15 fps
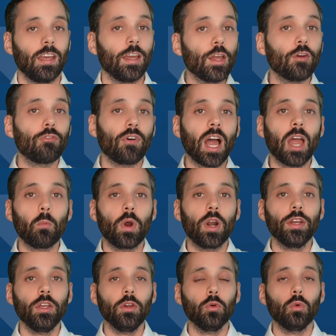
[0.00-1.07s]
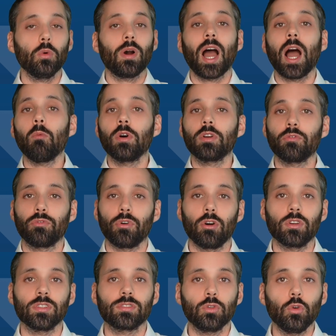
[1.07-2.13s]
If I were you, I wouldn't
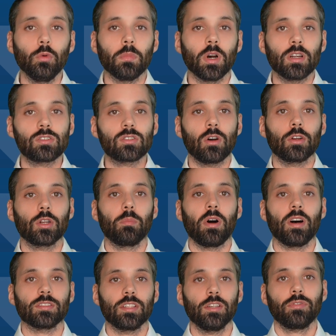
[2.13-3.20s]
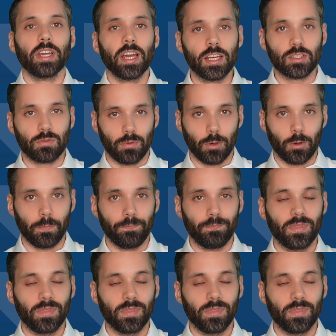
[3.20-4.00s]
focus too much on a positive cash flow.